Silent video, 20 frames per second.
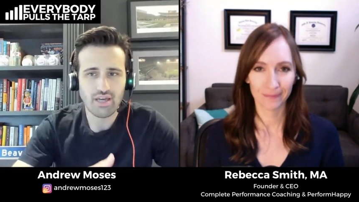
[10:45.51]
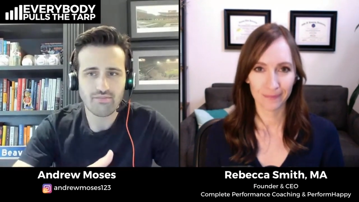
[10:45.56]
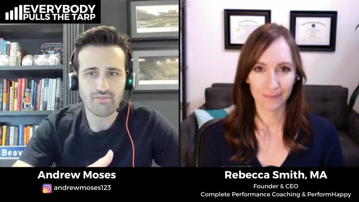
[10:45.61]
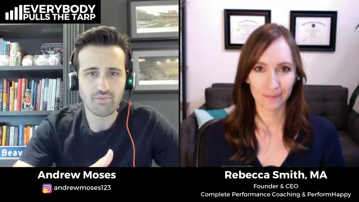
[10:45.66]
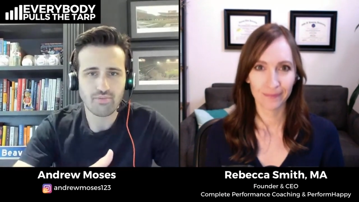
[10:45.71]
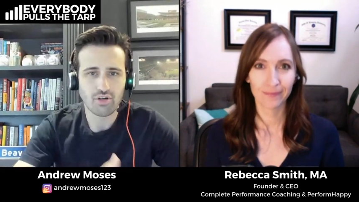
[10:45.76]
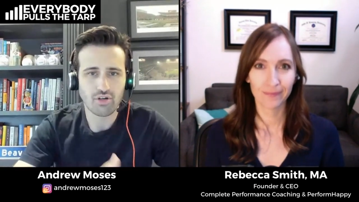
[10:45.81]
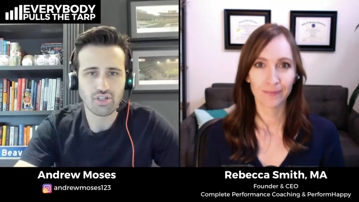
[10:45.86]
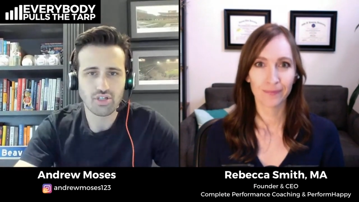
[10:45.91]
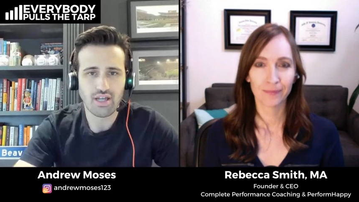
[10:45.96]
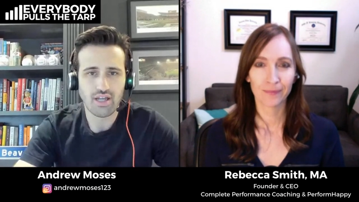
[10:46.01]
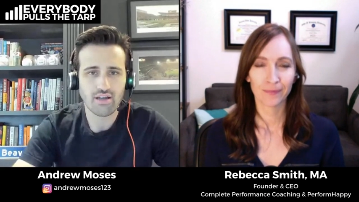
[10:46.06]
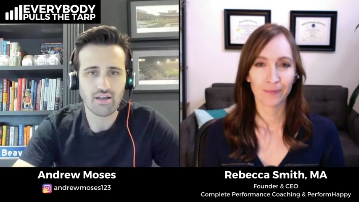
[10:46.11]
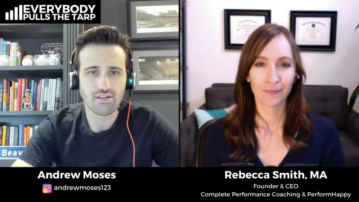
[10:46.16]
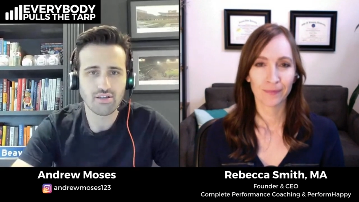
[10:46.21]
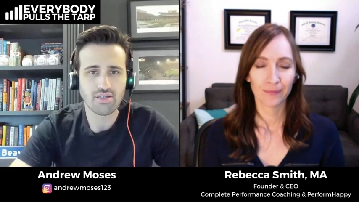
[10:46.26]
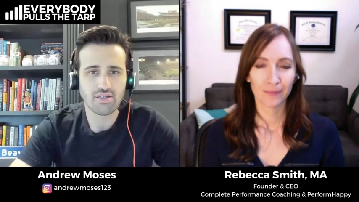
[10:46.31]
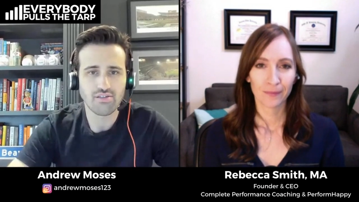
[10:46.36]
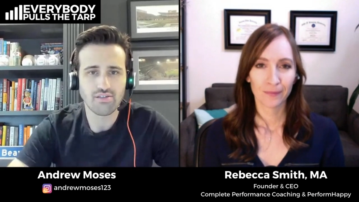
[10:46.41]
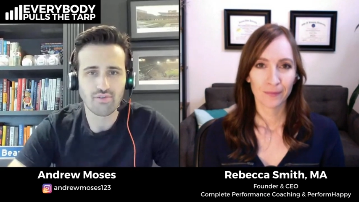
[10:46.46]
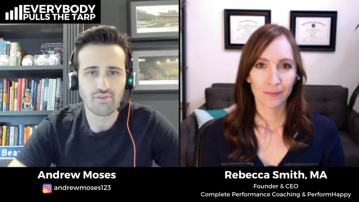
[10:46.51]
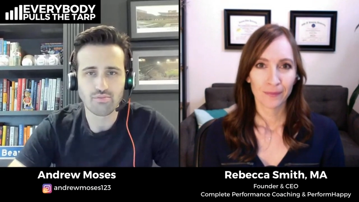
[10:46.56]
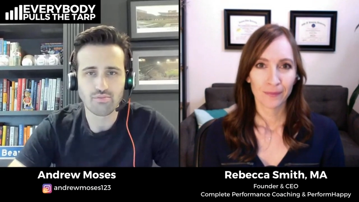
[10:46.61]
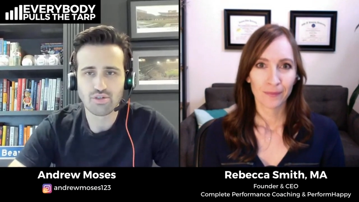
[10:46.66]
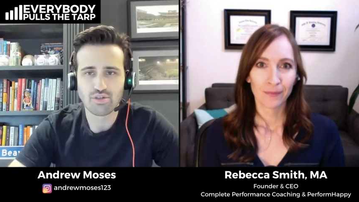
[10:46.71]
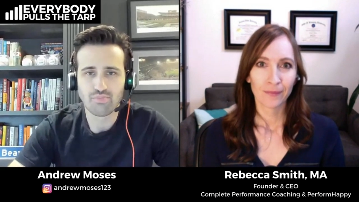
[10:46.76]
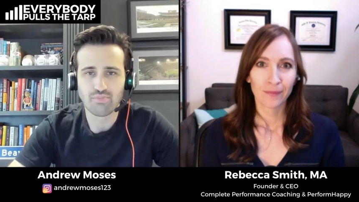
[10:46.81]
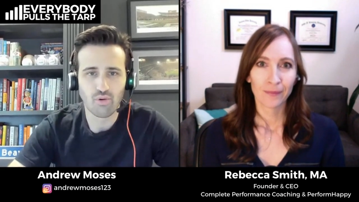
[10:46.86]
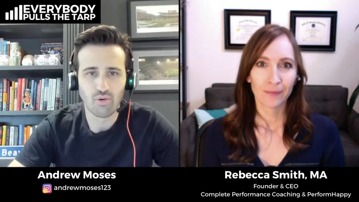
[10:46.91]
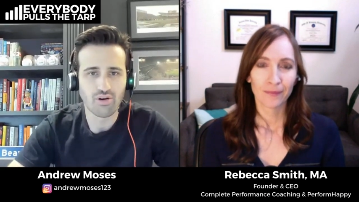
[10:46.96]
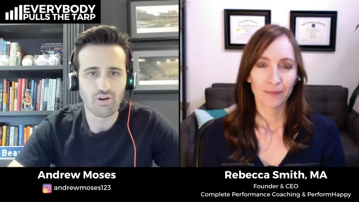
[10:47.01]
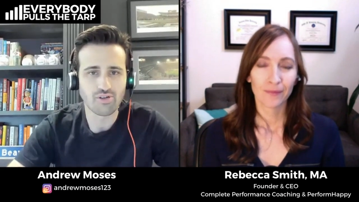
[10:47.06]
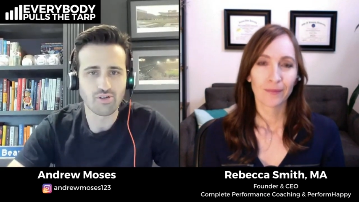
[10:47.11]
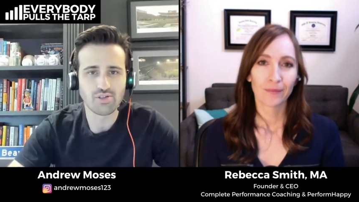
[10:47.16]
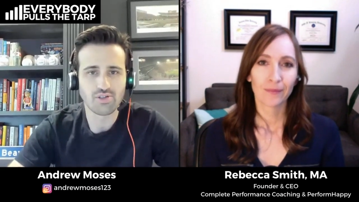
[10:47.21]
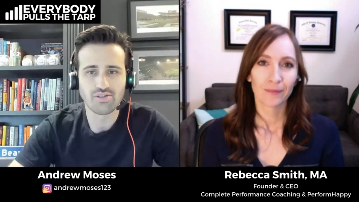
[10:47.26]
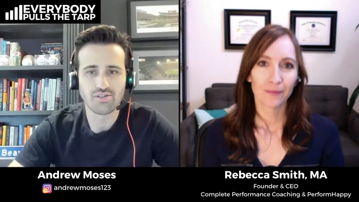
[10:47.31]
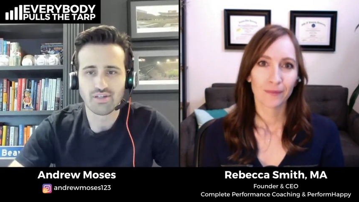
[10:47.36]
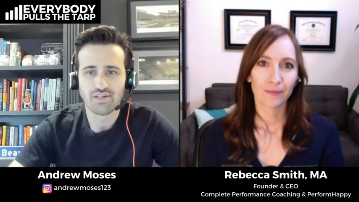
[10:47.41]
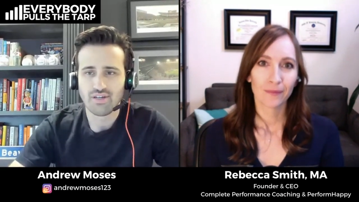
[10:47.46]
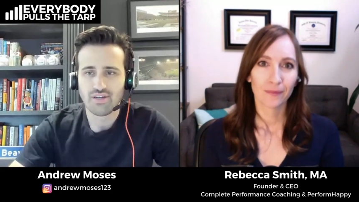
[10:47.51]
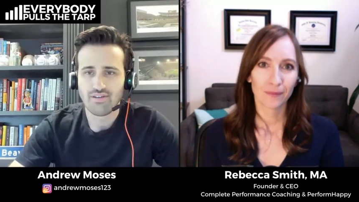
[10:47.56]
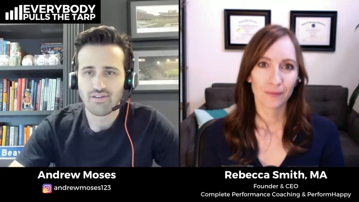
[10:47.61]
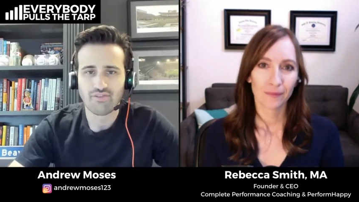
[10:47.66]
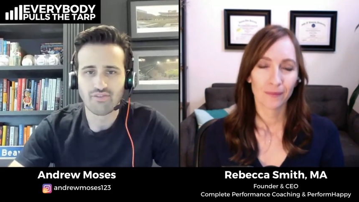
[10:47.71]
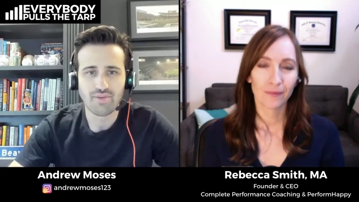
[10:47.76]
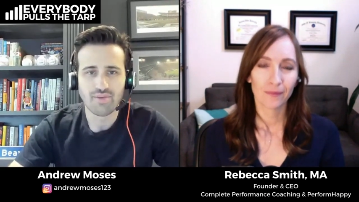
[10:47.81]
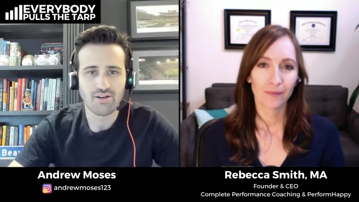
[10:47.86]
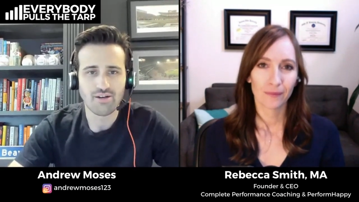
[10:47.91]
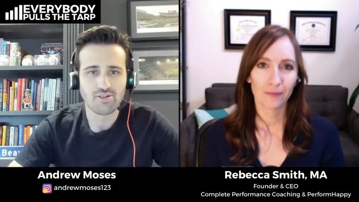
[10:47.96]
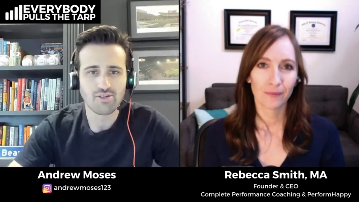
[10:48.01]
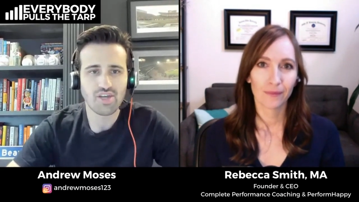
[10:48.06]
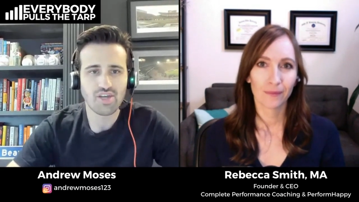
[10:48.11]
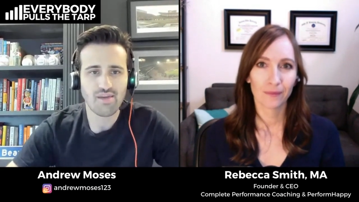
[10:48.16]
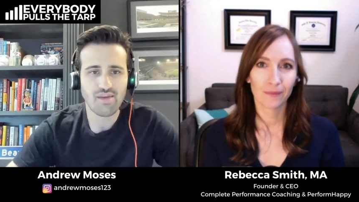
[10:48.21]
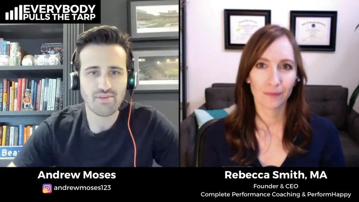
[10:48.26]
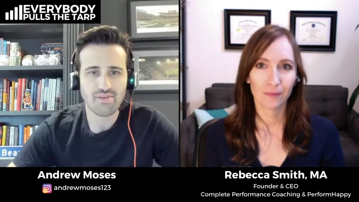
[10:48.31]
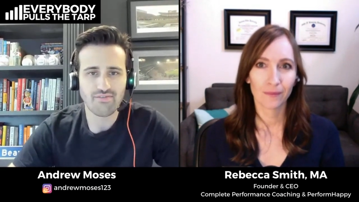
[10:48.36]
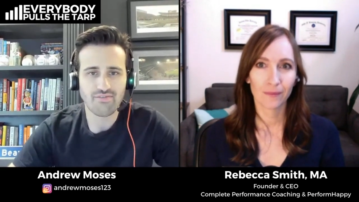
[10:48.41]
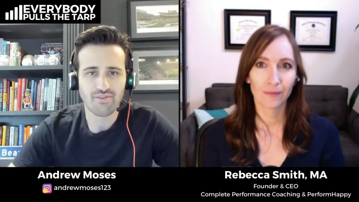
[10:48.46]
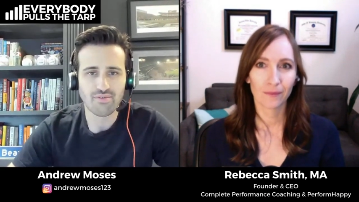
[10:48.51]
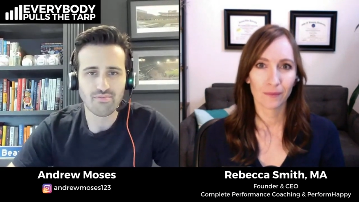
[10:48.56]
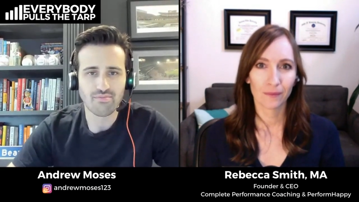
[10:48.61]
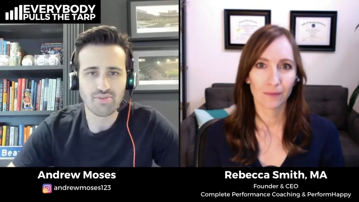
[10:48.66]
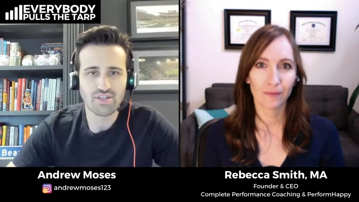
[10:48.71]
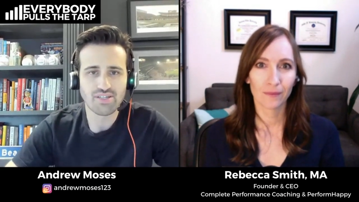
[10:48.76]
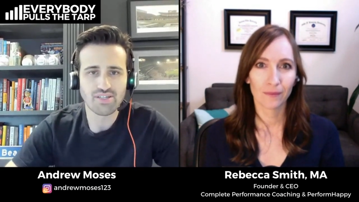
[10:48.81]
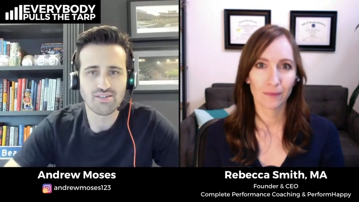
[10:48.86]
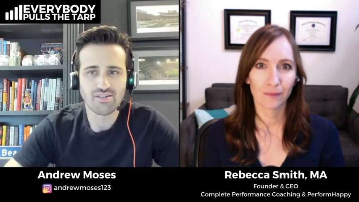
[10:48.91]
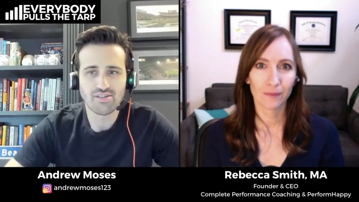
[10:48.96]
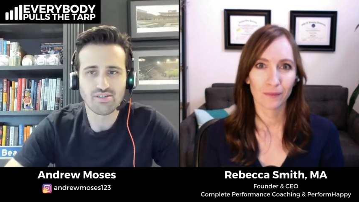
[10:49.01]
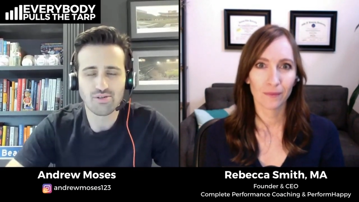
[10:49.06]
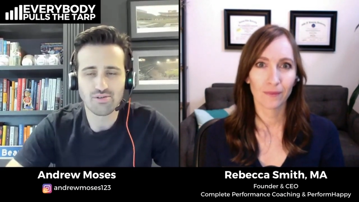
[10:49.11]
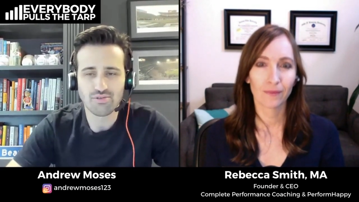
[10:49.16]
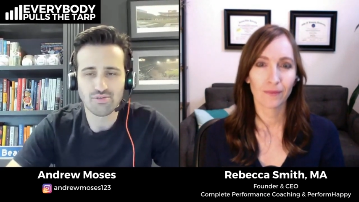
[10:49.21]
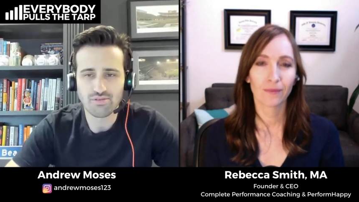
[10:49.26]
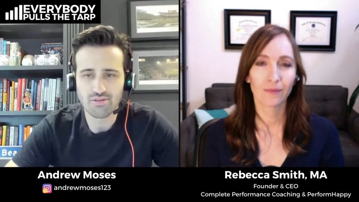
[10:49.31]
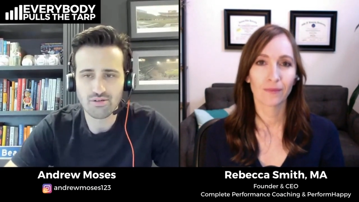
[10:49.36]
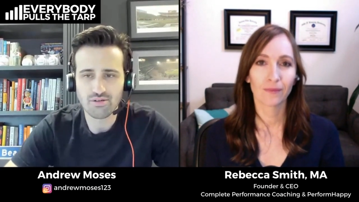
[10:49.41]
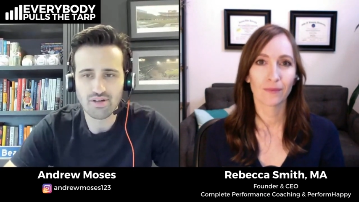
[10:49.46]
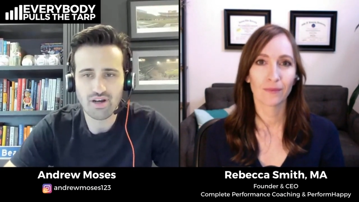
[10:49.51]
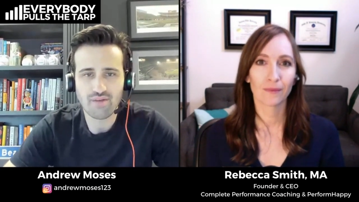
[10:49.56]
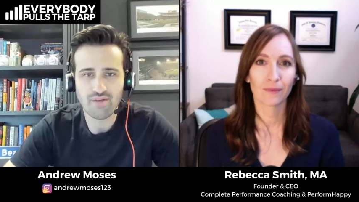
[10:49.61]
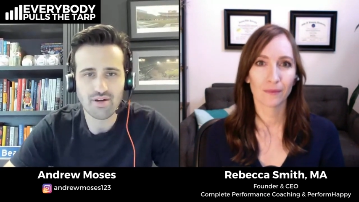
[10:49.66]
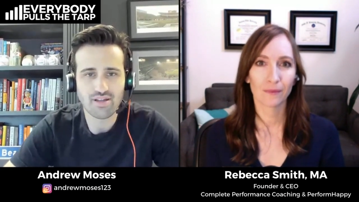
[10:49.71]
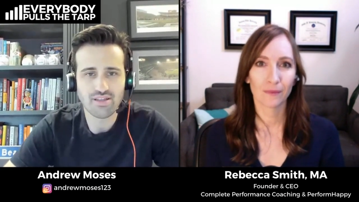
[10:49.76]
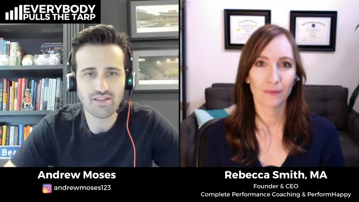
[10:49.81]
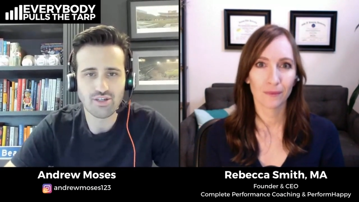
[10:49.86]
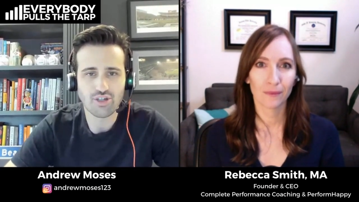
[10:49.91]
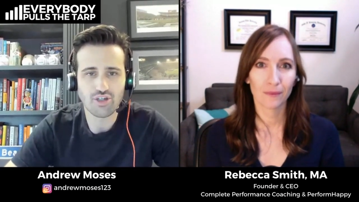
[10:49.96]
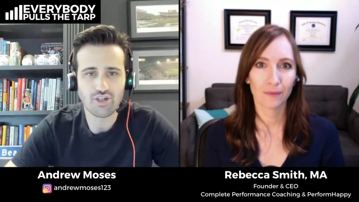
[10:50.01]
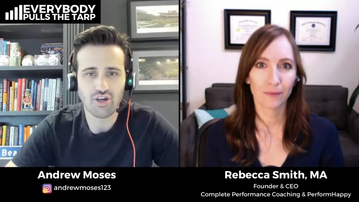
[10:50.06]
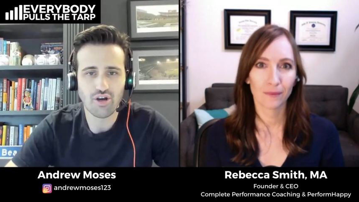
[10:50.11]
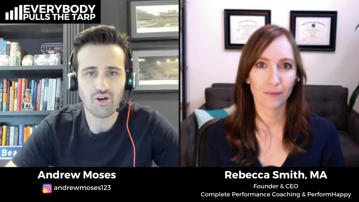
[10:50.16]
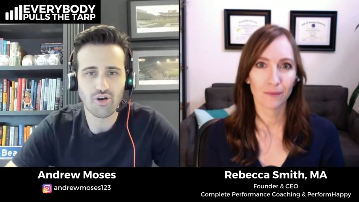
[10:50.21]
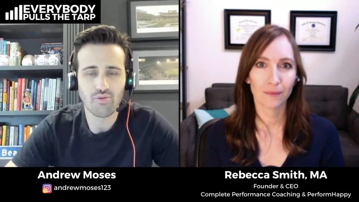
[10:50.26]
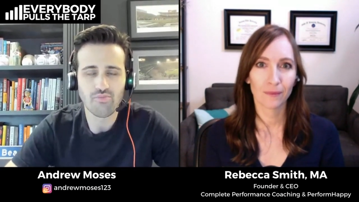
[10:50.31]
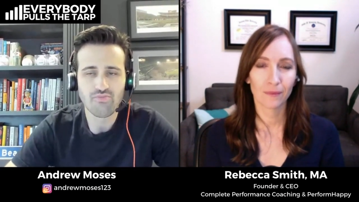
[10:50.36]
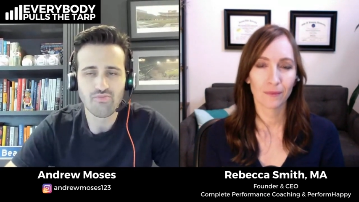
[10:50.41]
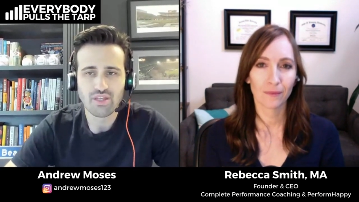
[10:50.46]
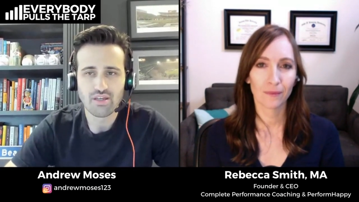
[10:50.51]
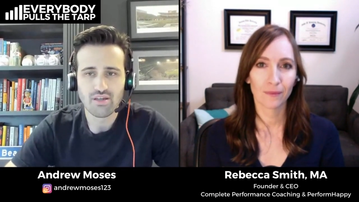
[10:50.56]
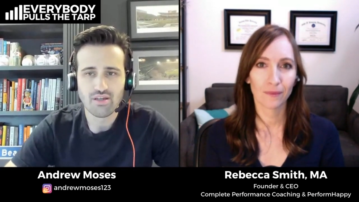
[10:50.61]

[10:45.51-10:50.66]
Speaker 1: have personalities from sports, from entertainment, from business who who come on this show,